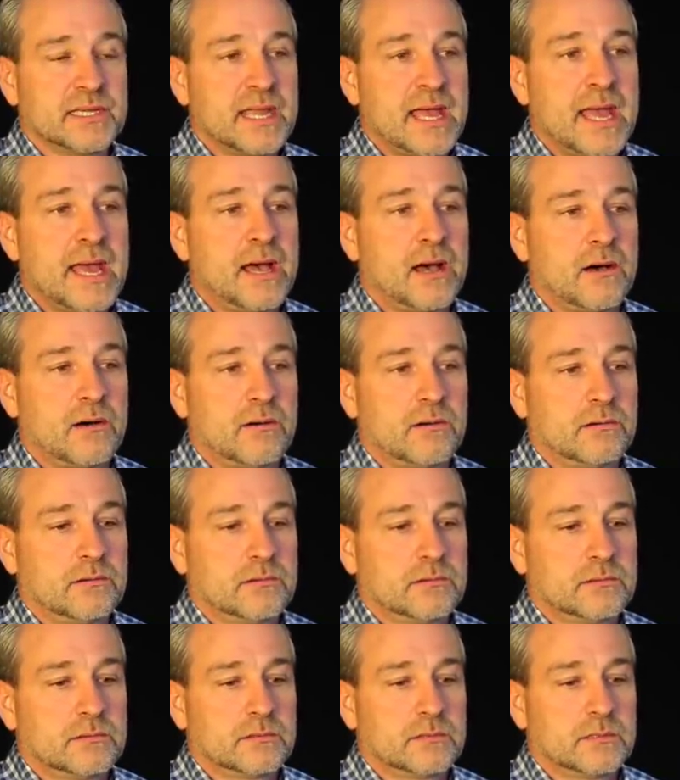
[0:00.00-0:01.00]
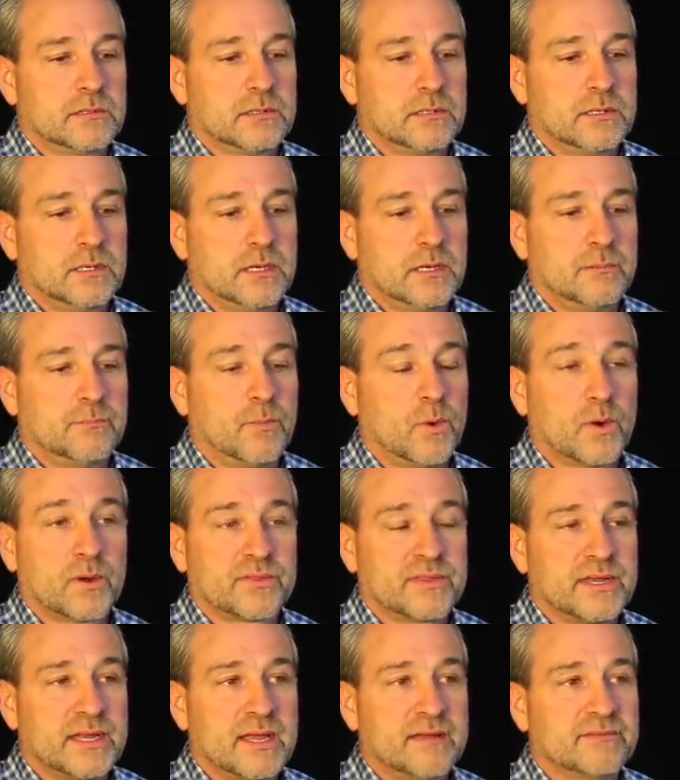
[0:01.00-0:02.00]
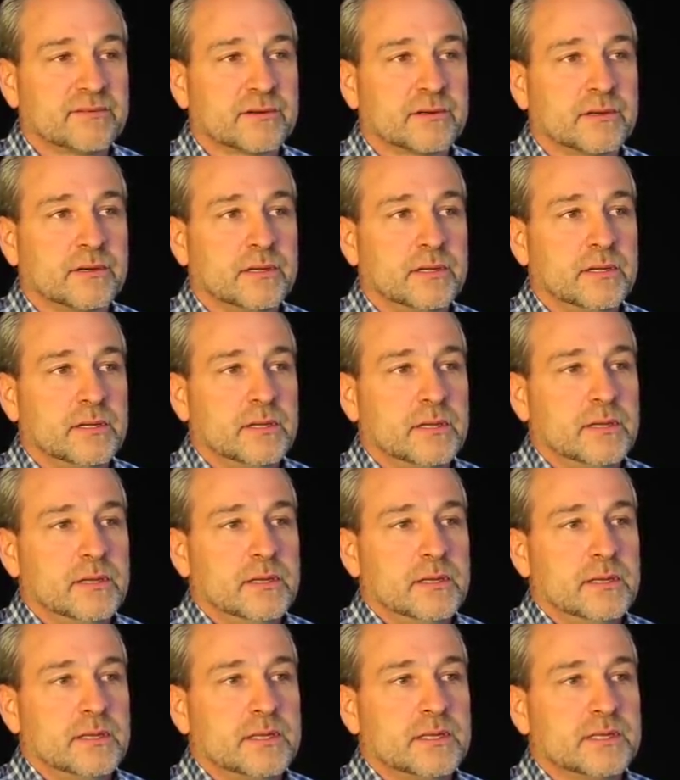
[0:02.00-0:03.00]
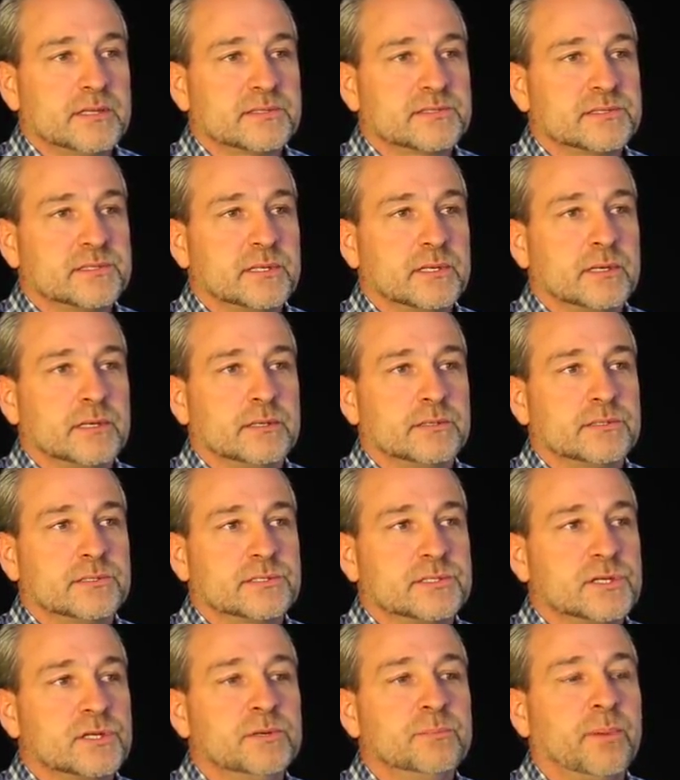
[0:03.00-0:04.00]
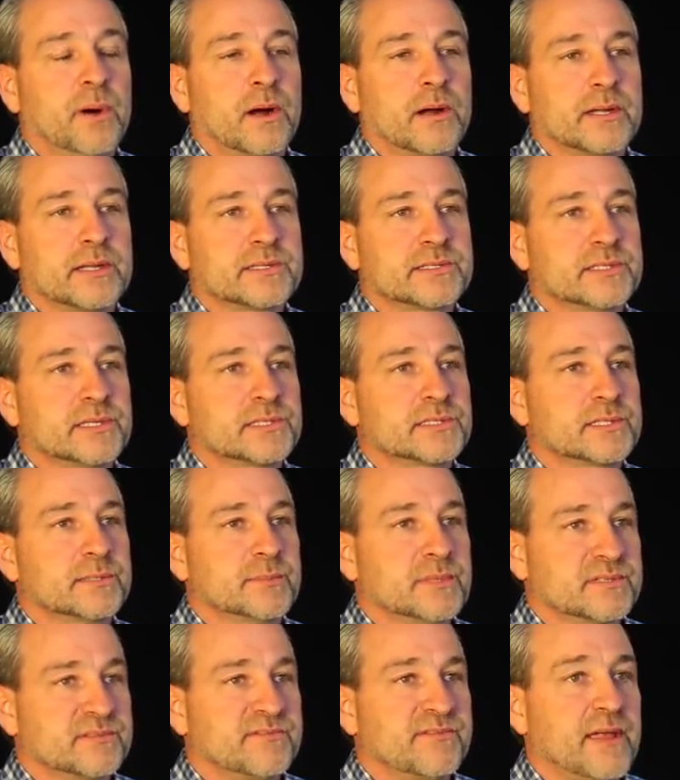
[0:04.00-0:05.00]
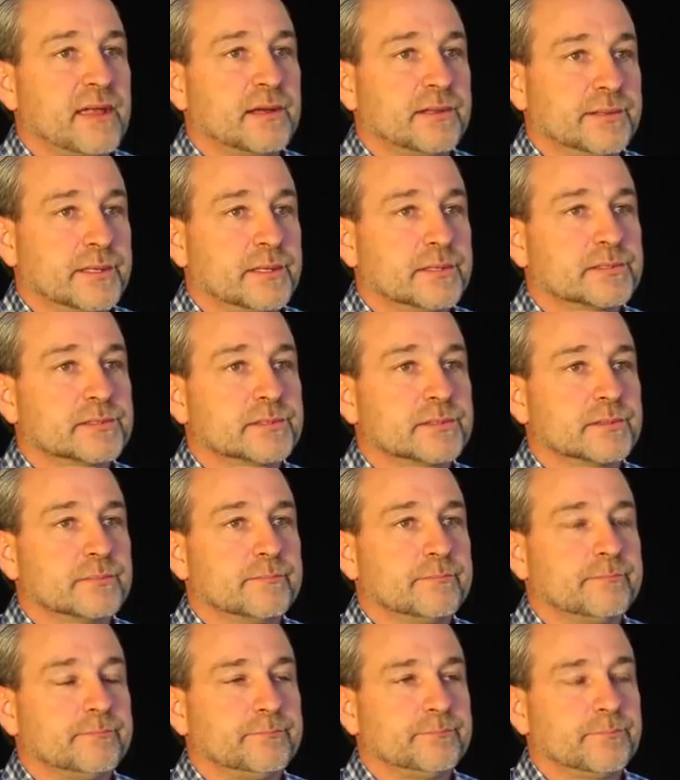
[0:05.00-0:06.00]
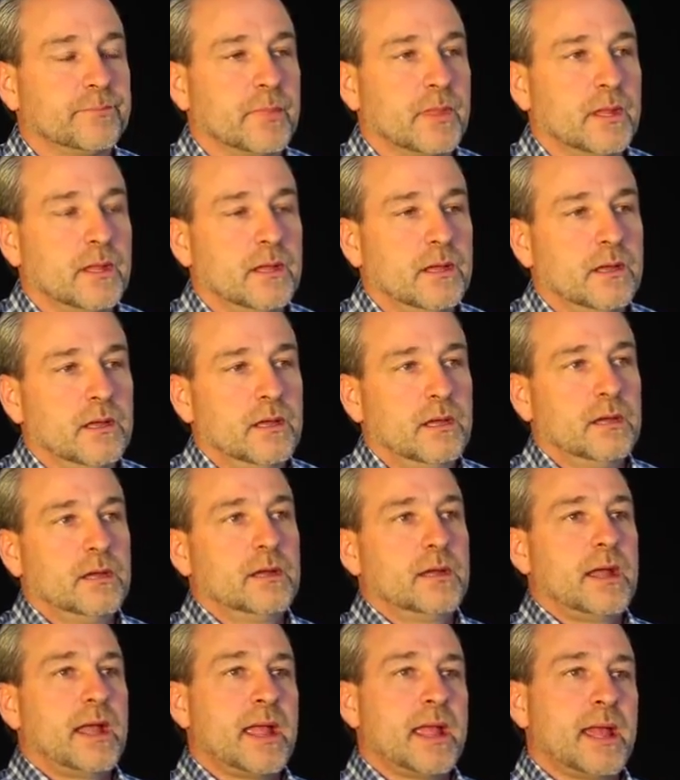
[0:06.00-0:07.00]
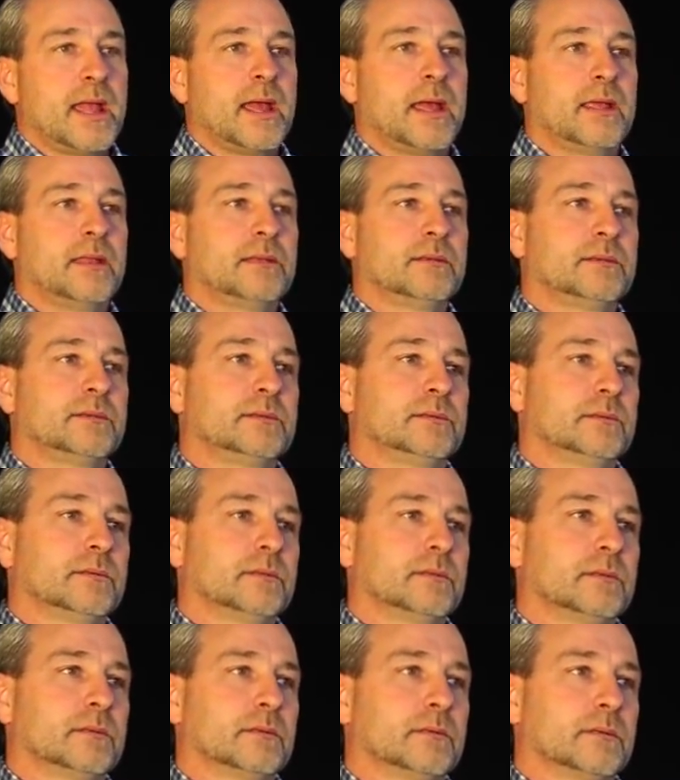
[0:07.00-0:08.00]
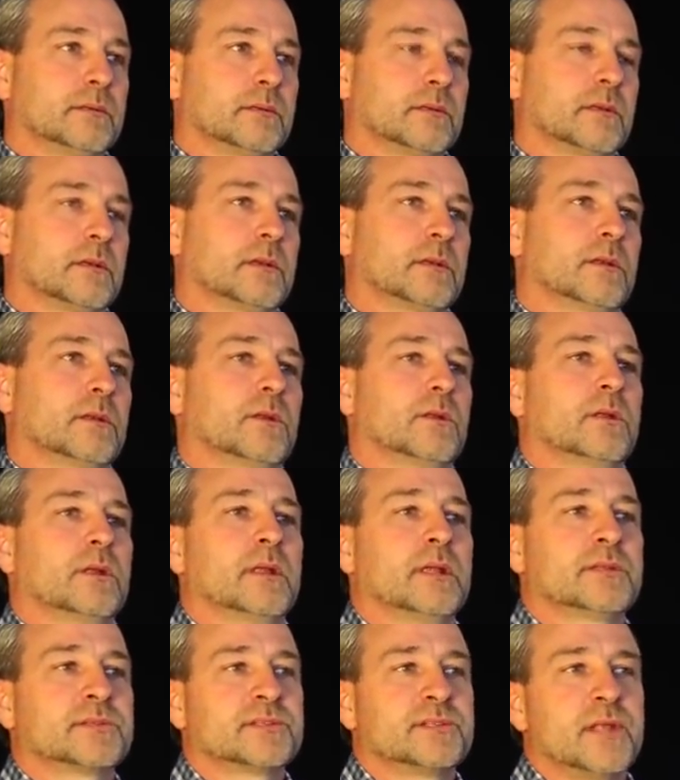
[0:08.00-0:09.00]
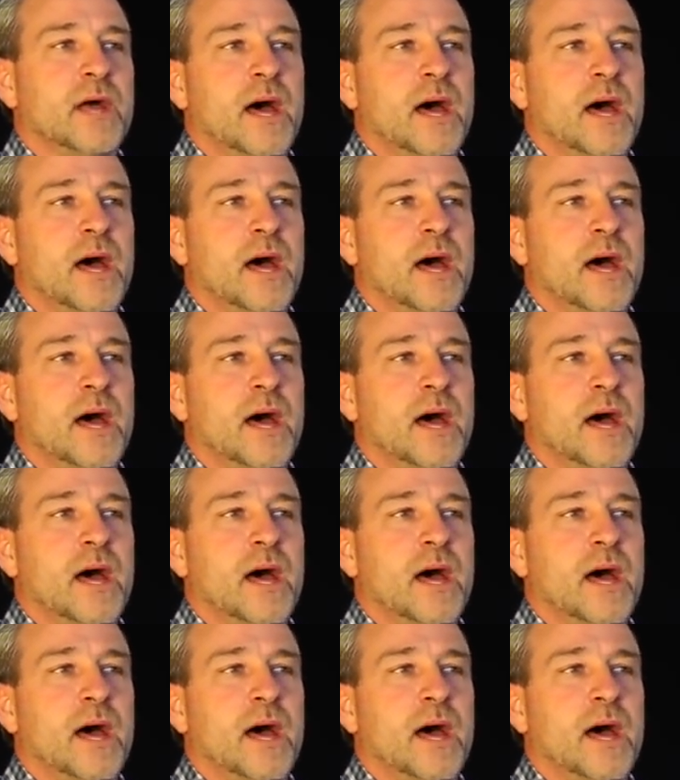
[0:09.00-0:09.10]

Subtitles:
now, more than ever, is the two-party system has failed us. And it's